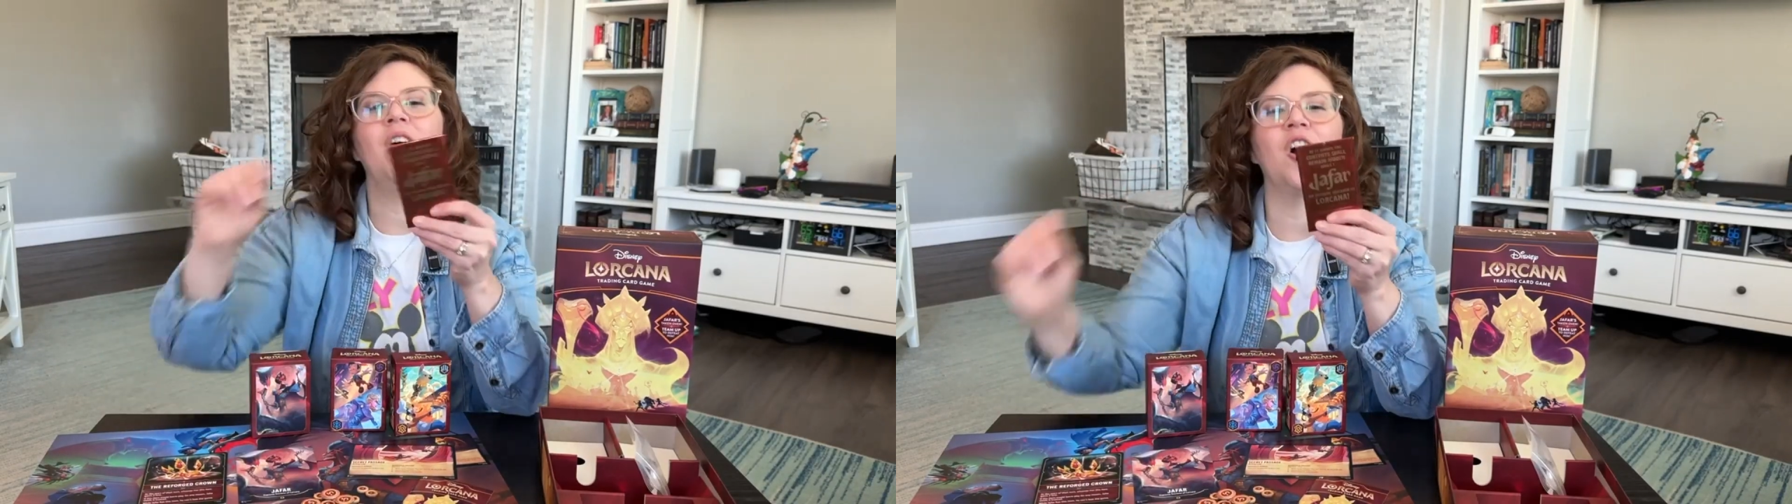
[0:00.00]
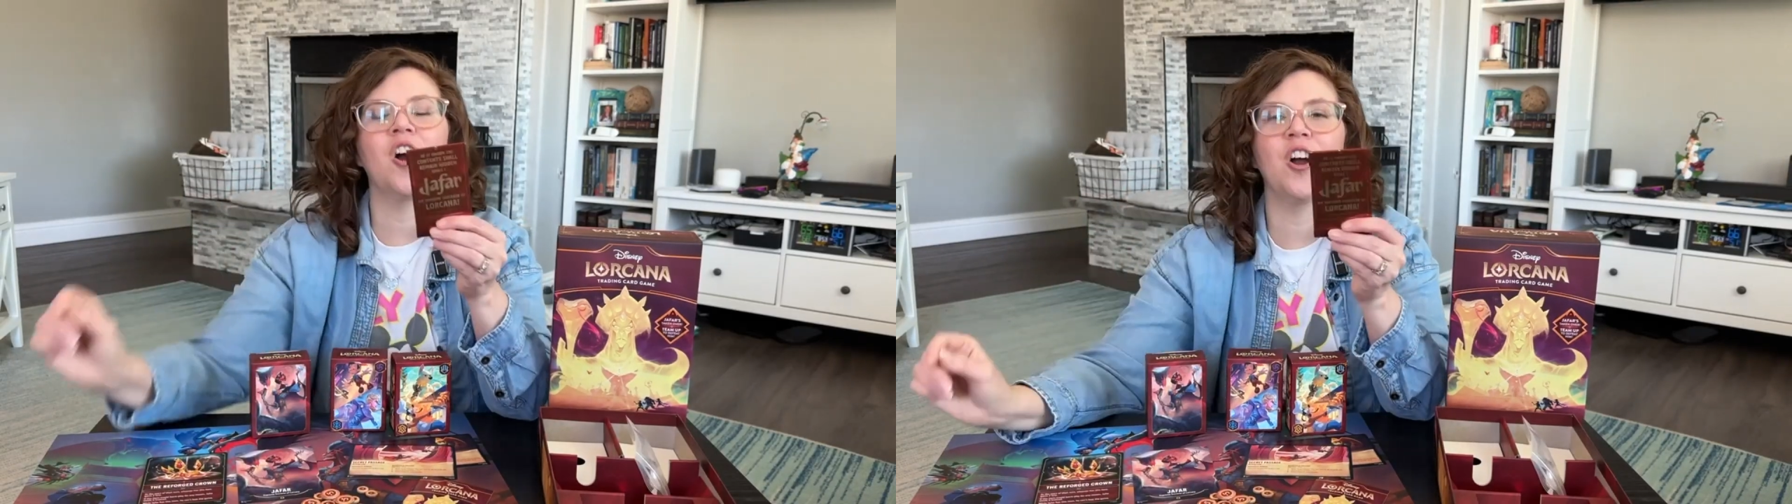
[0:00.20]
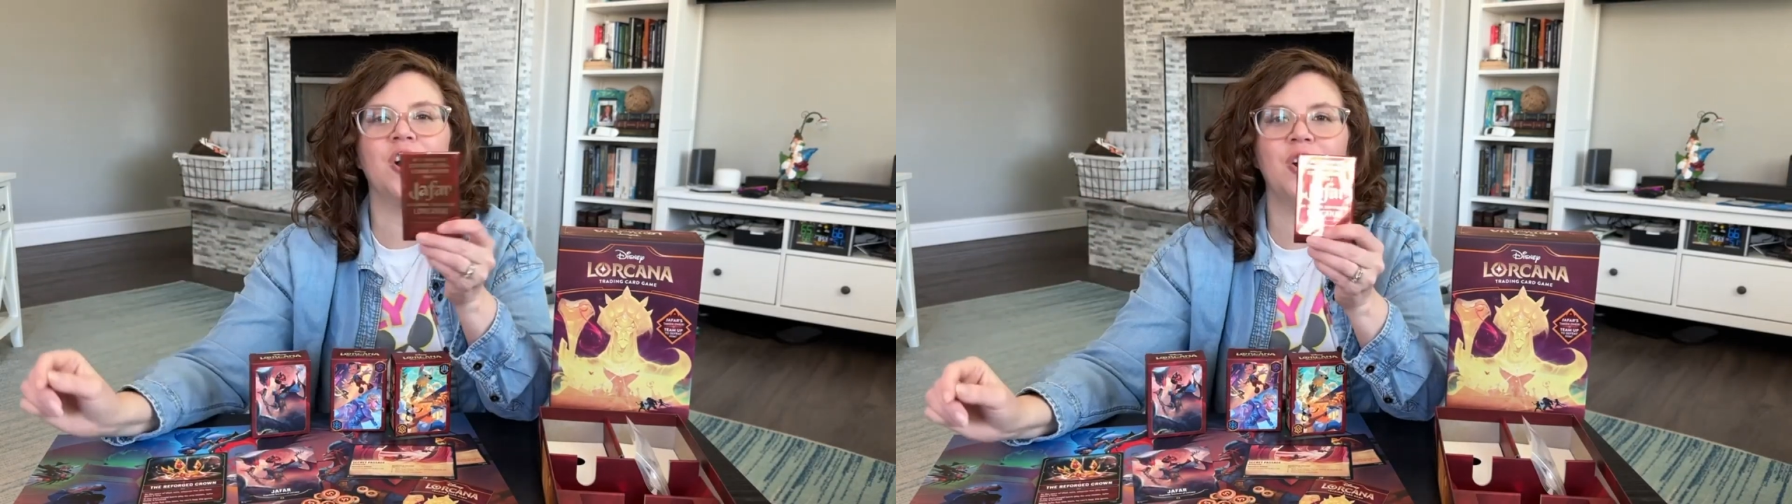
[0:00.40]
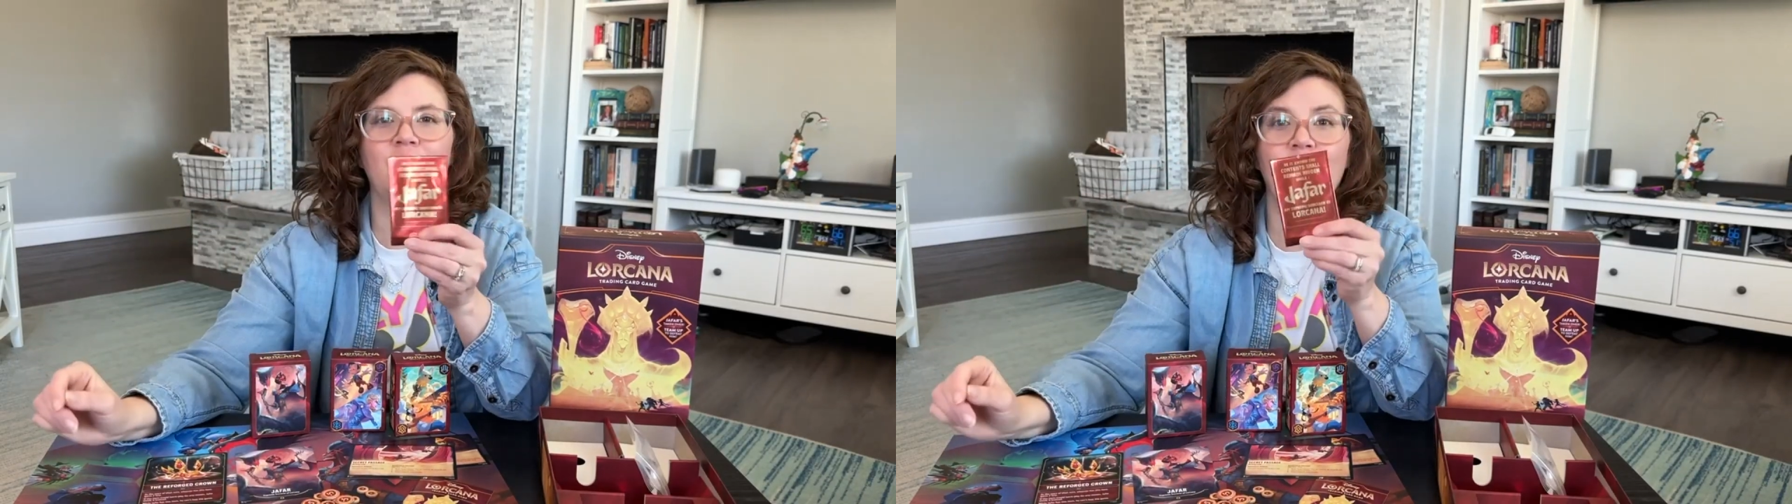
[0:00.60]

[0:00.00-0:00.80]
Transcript: our